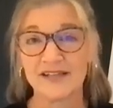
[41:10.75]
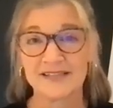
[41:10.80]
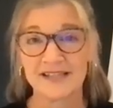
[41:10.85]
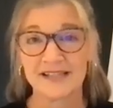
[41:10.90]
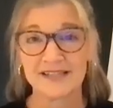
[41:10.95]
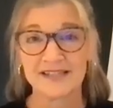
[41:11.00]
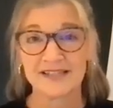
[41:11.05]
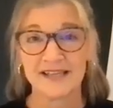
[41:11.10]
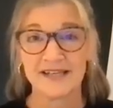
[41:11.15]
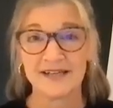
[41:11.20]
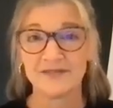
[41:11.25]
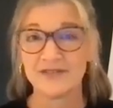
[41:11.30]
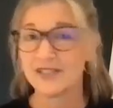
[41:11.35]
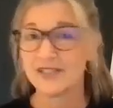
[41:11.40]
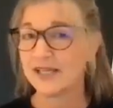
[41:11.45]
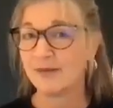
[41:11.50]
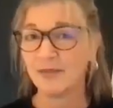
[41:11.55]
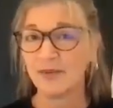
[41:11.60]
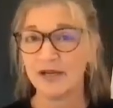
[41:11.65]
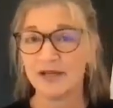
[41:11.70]
Because I say it every
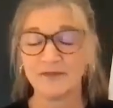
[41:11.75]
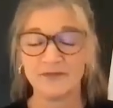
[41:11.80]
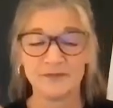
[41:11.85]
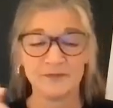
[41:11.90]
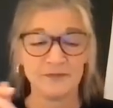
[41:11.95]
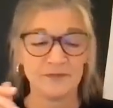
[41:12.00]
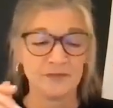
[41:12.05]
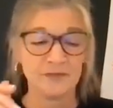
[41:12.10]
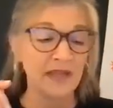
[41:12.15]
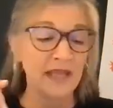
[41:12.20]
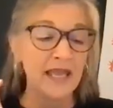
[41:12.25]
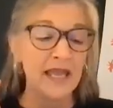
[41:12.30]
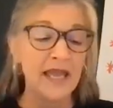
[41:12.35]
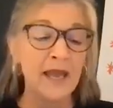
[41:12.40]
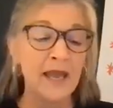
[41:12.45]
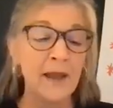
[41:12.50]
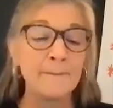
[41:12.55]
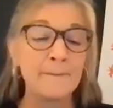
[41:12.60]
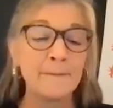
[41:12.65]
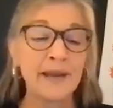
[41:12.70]
day, but
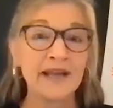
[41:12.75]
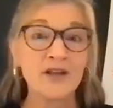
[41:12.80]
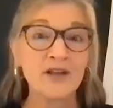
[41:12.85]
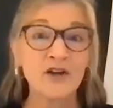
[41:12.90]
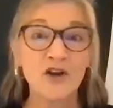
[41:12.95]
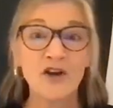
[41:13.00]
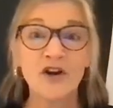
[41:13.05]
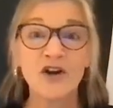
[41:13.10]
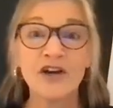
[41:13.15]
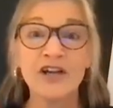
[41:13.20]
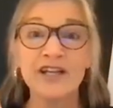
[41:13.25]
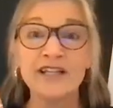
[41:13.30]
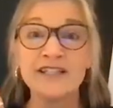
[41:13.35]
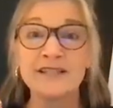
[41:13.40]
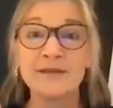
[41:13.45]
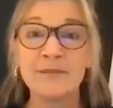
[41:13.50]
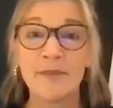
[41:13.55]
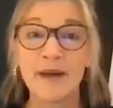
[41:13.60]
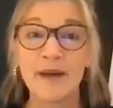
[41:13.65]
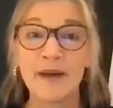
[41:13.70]
my
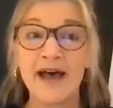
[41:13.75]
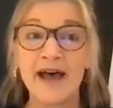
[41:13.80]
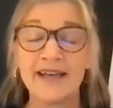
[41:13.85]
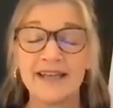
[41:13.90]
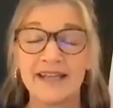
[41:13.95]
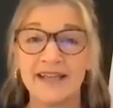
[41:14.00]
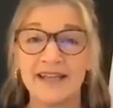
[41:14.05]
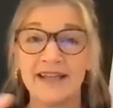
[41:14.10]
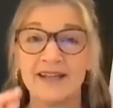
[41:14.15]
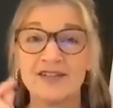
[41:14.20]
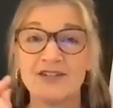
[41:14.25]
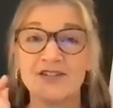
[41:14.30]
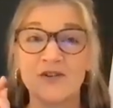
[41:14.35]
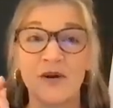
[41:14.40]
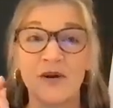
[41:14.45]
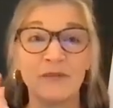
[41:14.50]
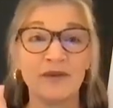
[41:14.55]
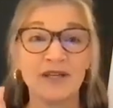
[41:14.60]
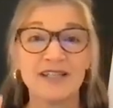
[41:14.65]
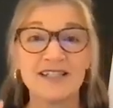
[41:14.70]
current body,
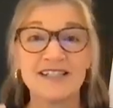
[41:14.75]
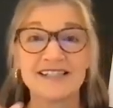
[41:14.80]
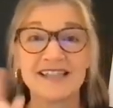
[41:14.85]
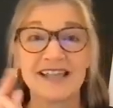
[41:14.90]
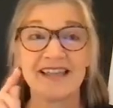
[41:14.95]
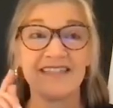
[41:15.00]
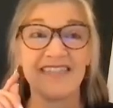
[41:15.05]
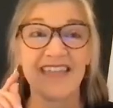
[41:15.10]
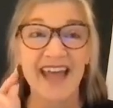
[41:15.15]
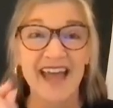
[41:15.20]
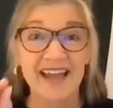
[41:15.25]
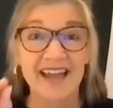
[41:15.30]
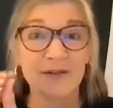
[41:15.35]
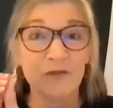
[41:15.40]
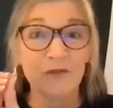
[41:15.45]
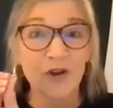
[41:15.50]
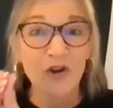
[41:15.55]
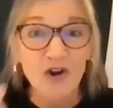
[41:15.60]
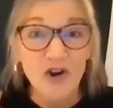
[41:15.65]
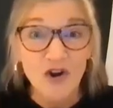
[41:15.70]
so I'm going to say that
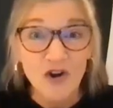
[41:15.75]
